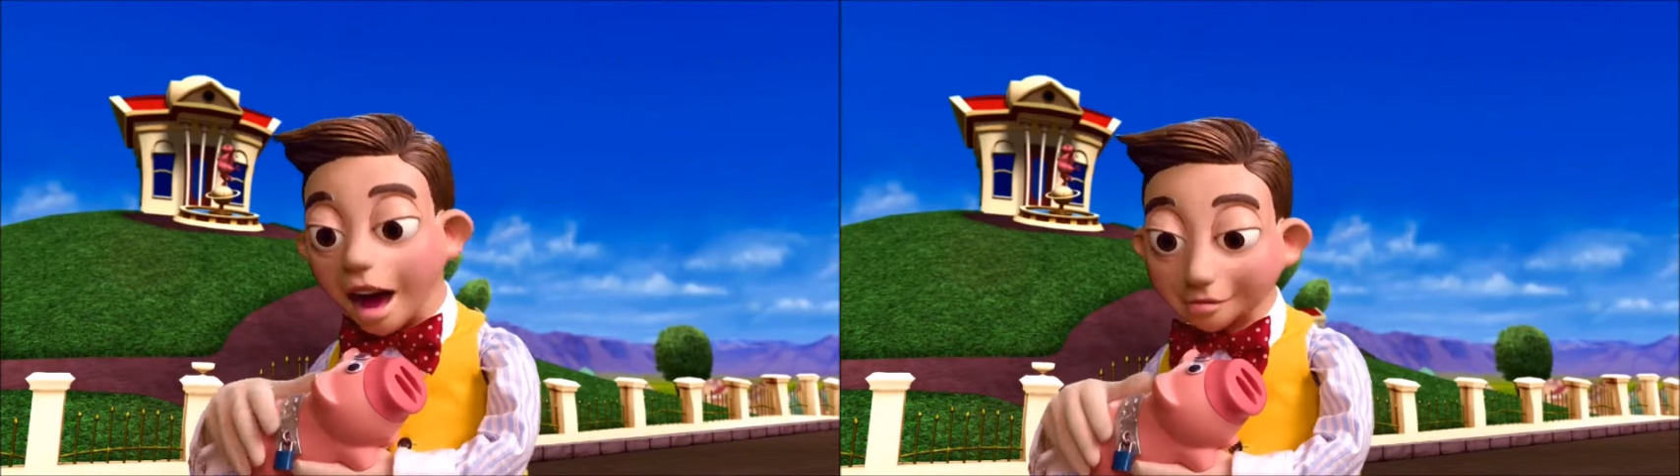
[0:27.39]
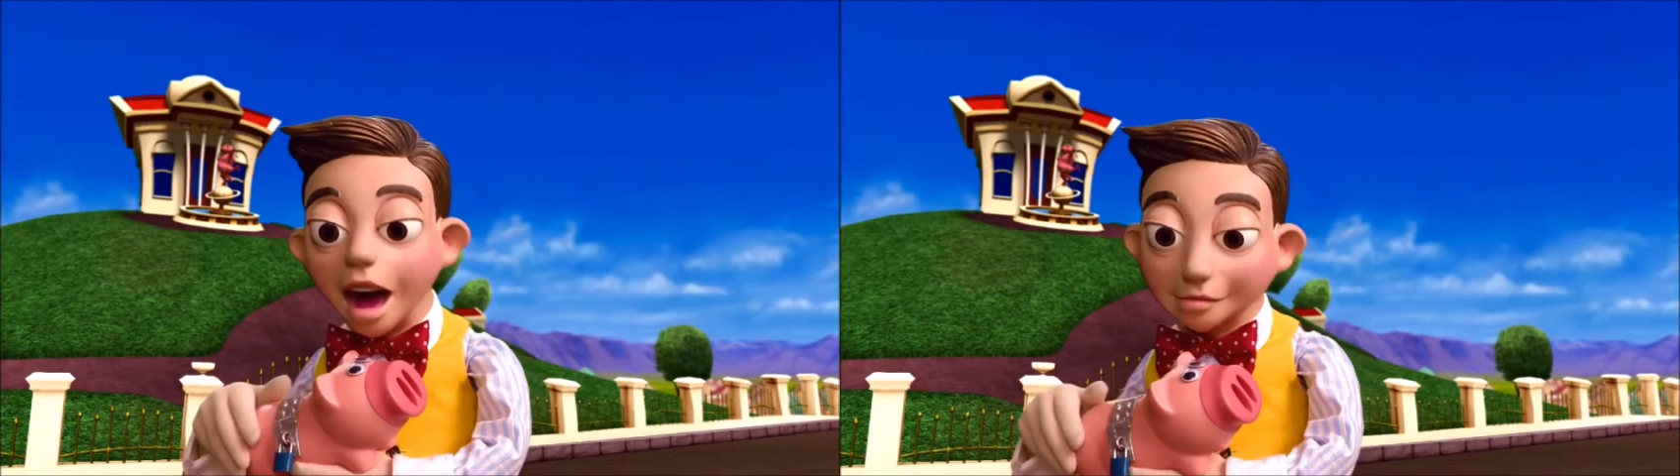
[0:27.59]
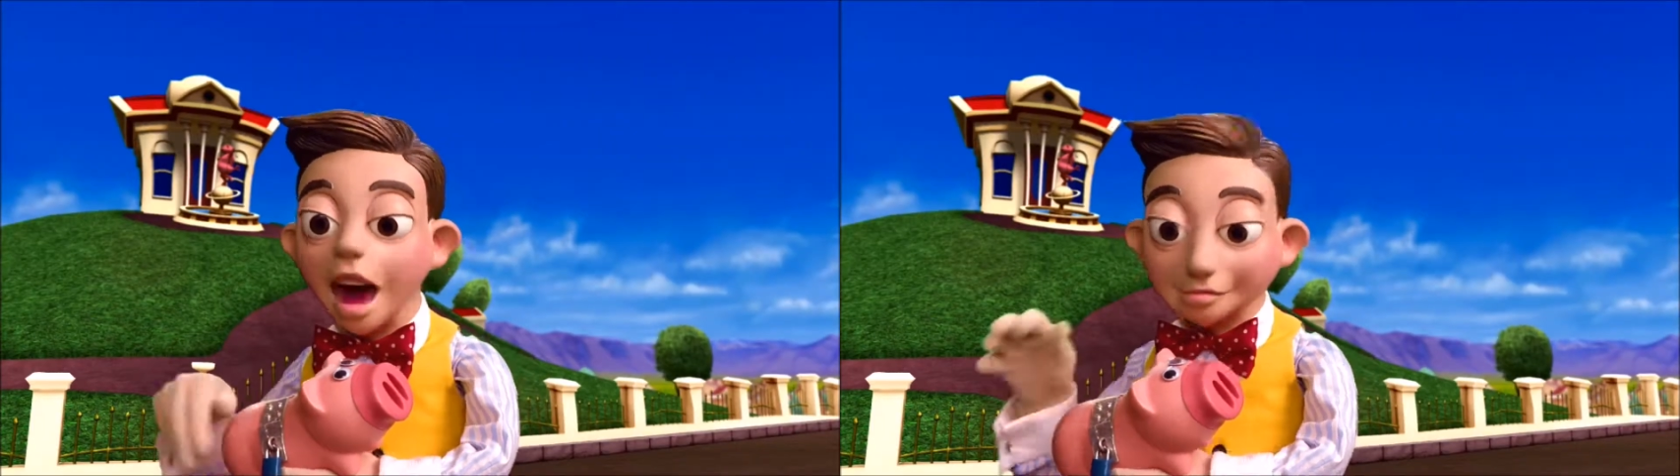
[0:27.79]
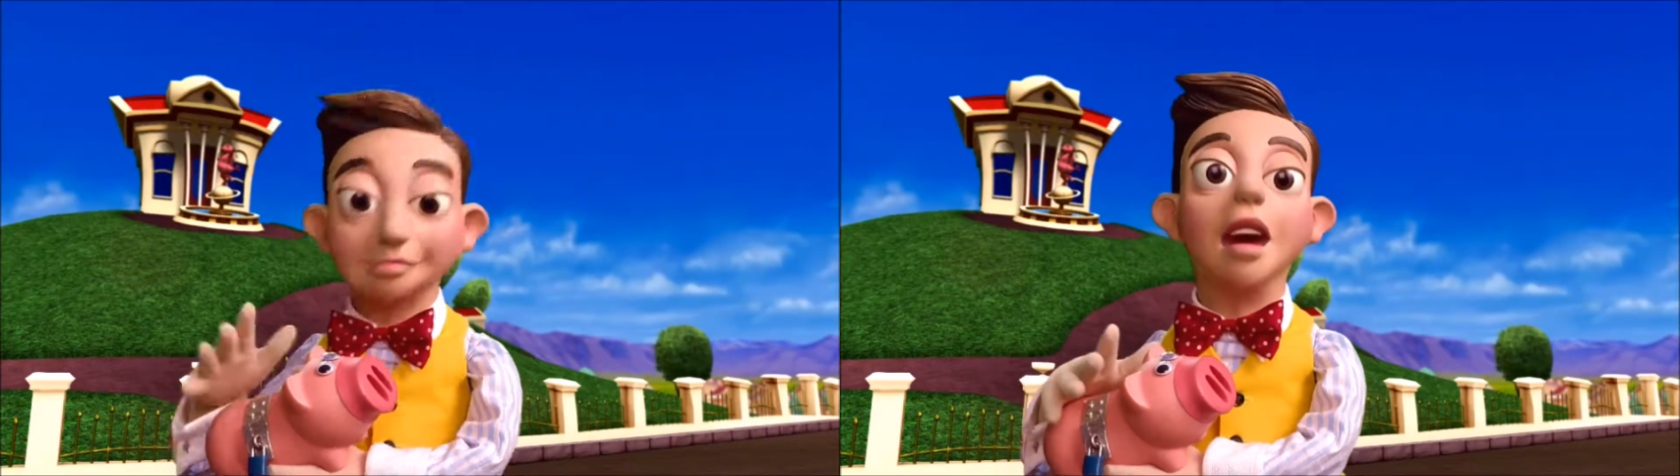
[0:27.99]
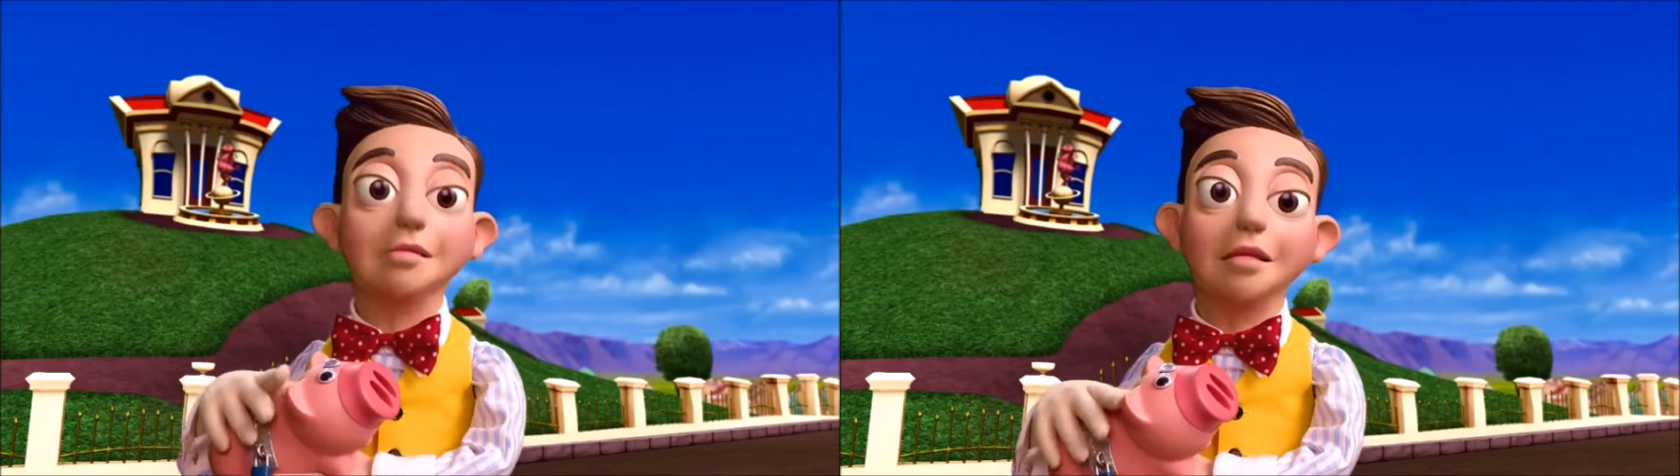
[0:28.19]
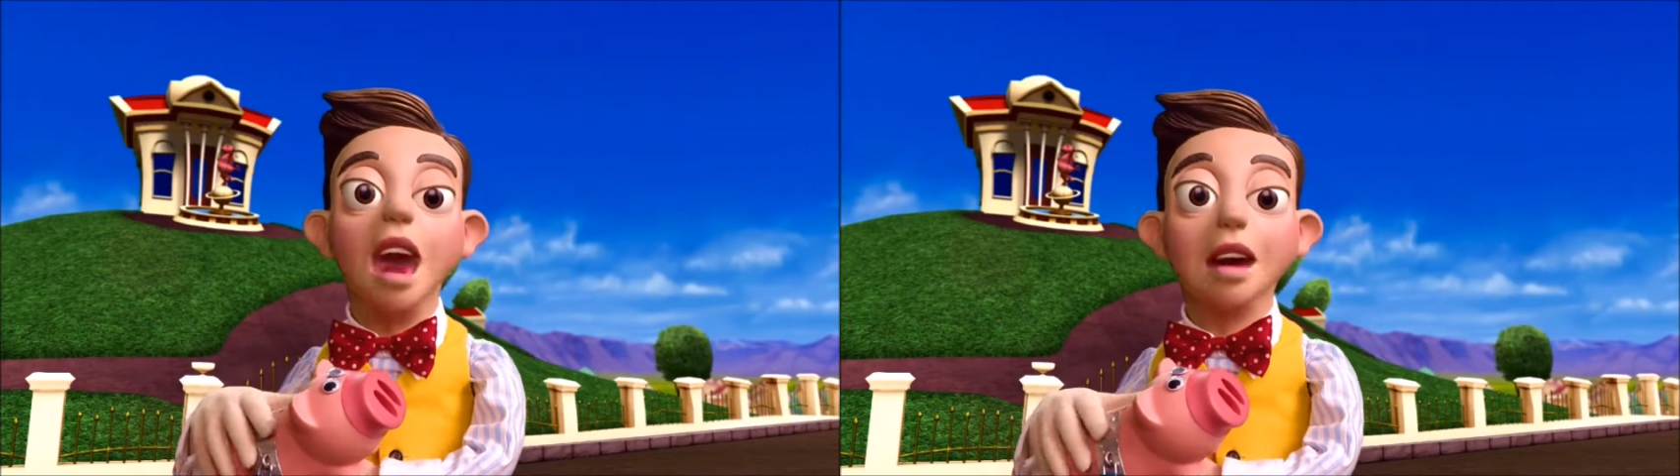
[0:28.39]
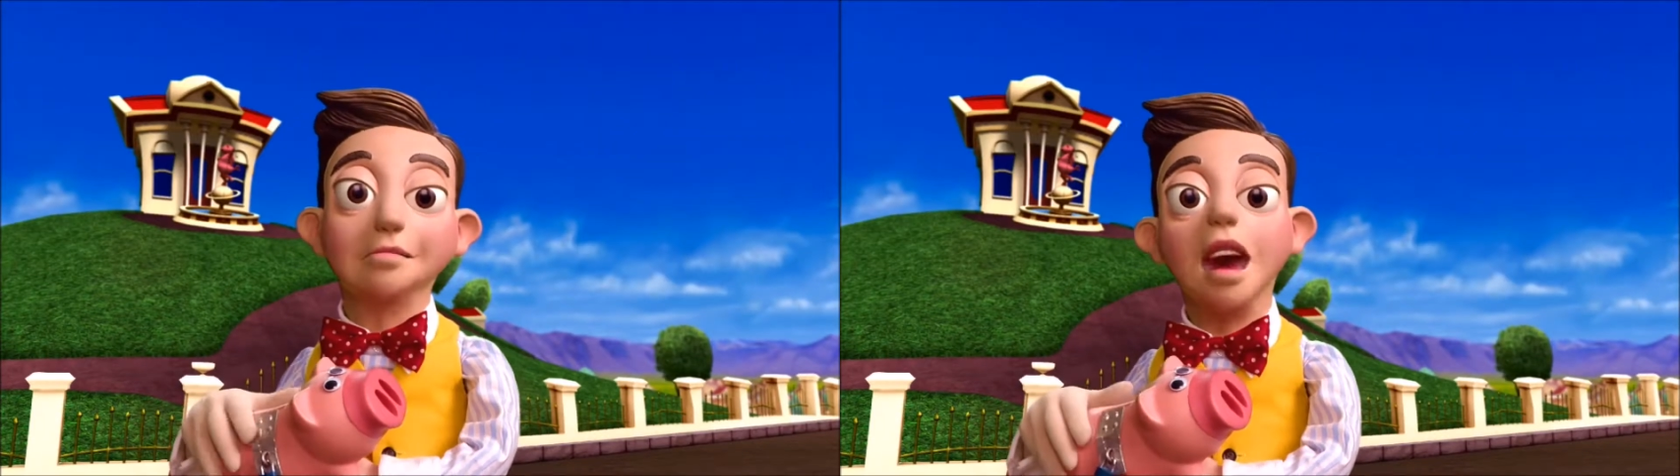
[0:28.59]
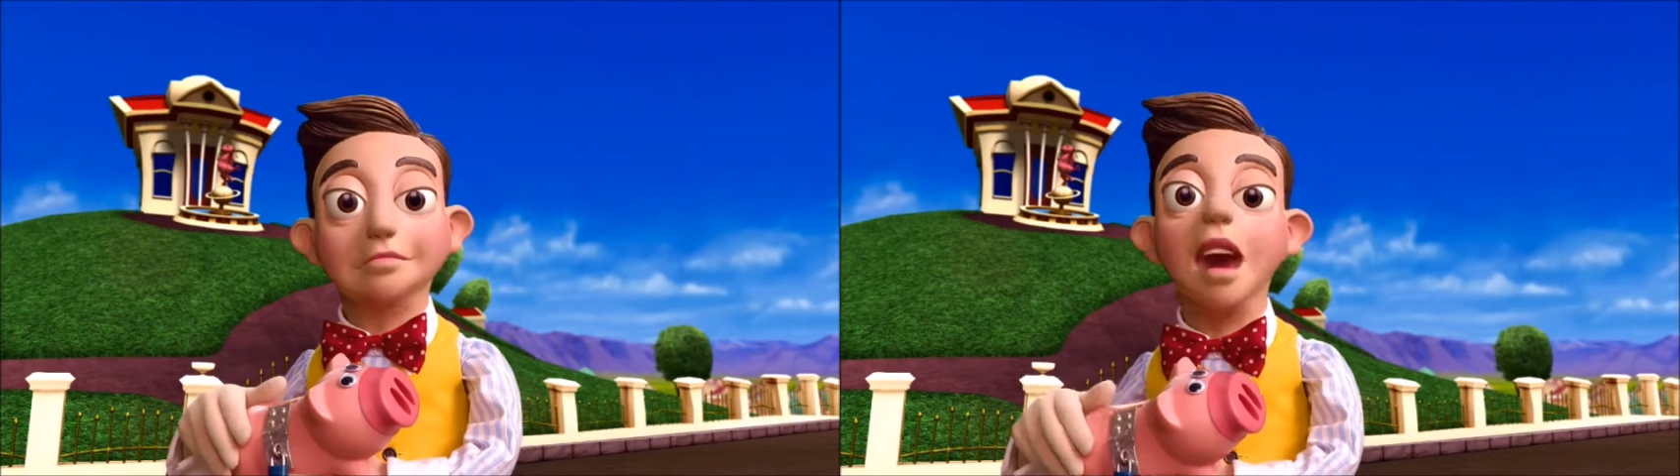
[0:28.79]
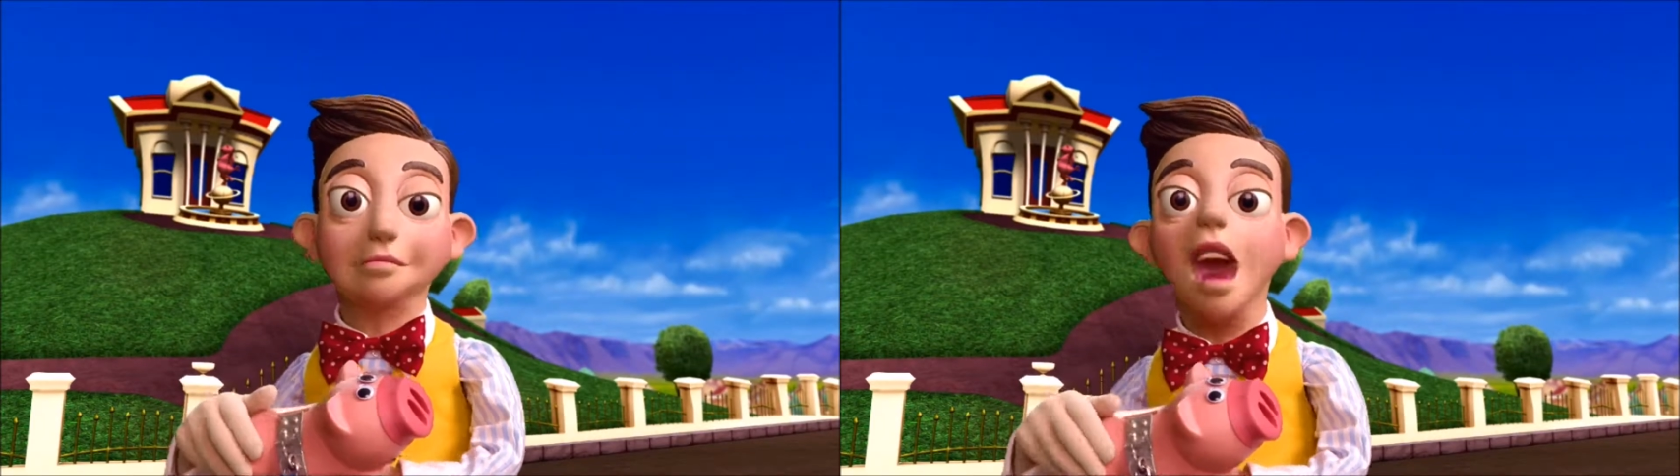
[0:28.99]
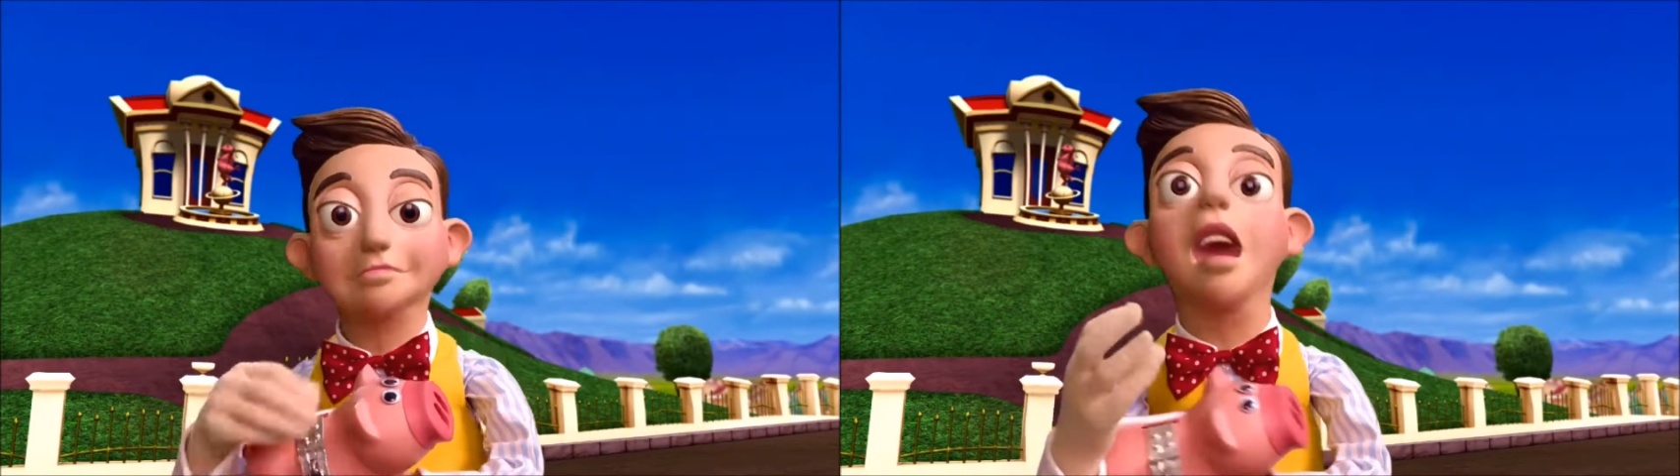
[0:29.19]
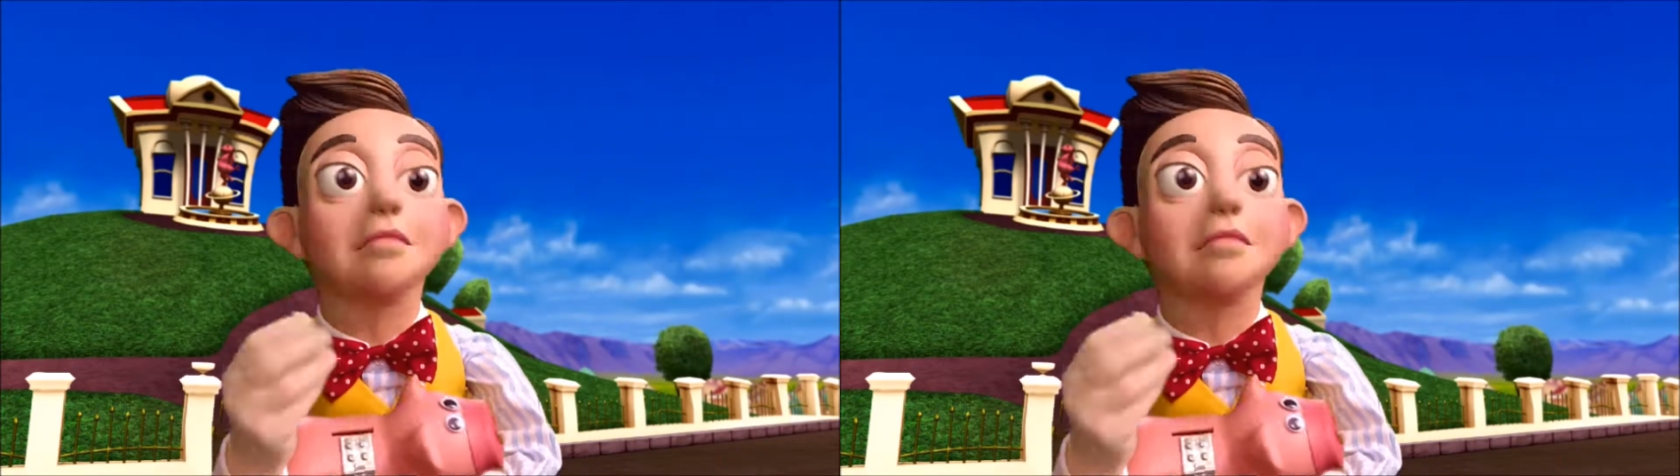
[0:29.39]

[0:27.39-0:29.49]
caress it, cause I possess it.